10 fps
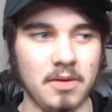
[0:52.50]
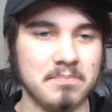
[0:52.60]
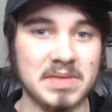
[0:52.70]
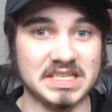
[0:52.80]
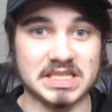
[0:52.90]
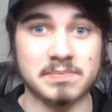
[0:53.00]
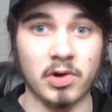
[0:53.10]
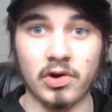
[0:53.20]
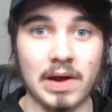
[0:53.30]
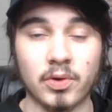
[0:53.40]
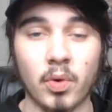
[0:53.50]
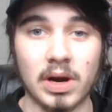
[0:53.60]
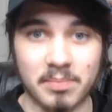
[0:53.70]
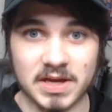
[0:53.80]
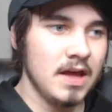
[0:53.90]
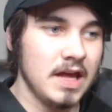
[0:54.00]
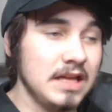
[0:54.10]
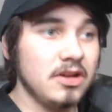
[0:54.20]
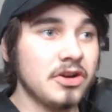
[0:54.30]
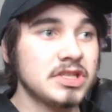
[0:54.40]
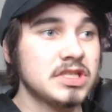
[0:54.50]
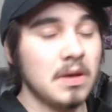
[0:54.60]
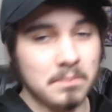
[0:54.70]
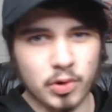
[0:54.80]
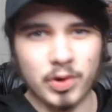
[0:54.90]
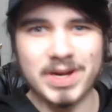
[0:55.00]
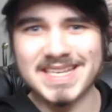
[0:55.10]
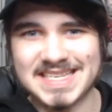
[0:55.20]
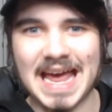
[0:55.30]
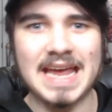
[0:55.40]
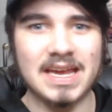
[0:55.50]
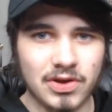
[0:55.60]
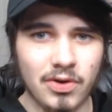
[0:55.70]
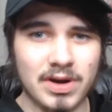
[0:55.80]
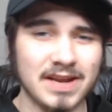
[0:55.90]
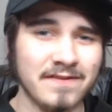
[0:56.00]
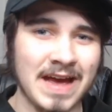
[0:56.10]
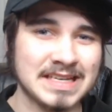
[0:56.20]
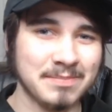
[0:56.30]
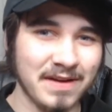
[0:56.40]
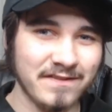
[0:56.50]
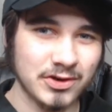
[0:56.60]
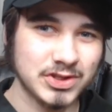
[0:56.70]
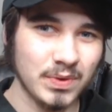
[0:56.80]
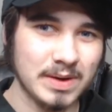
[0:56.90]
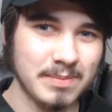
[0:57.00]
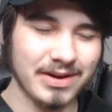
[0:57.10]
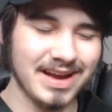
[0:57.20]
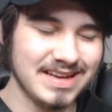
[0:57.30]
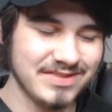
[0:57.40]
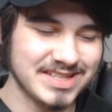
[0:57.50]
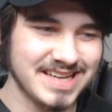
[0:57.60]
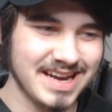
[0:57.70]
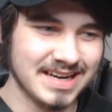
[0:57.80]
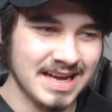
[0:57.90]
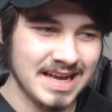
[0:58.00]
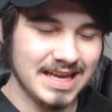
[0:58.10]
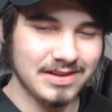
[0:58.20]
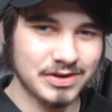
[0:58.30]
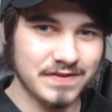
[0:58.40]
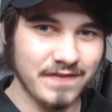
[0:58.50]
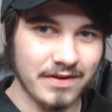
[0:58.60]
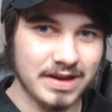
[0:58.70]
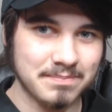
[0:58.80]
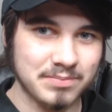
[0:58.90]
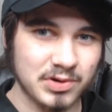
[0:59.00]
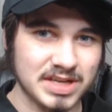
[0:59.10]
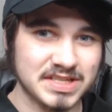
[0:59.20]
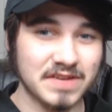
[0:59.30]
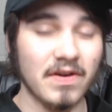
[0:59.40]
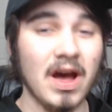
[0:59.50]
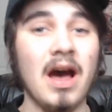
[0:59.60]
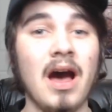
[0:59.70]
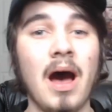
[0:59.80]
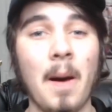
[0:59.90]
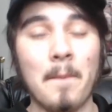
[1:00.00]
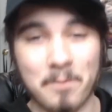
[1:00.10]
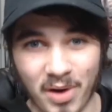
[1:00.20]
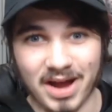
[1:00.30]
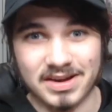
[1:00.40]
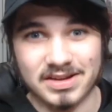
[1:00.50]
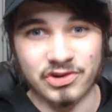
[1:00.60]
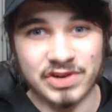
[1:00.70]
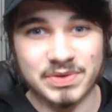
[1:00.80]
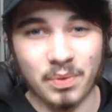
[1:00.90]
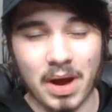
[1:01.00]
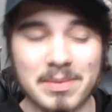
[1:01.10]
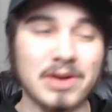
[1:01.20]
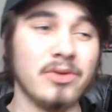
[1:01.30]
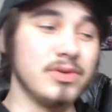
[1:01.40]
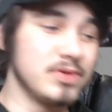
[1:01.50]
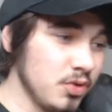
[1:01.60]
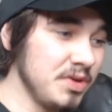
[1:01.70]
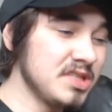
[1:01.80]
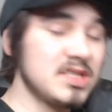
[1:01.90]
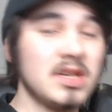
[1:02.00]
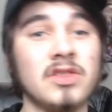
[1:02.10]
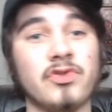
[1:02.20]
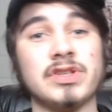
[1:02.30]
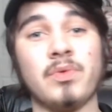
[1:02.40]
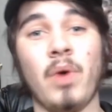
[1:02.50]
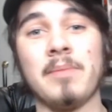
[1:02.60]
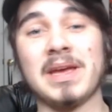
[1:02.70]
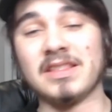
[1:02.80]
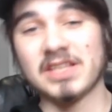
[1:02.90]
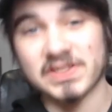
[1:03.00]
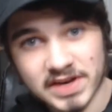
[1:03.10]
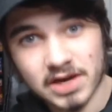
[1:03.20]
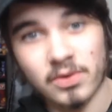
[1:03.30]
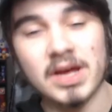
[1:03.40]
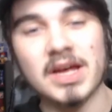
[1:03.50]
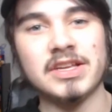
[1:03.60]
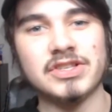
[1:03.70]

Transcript: being spread around quite a bit. It looks pretty dang good. In fact, in my first tweet about it, I even said it looked very impressive. But the reason why I made all those tweets, the reason why I'm making this video, is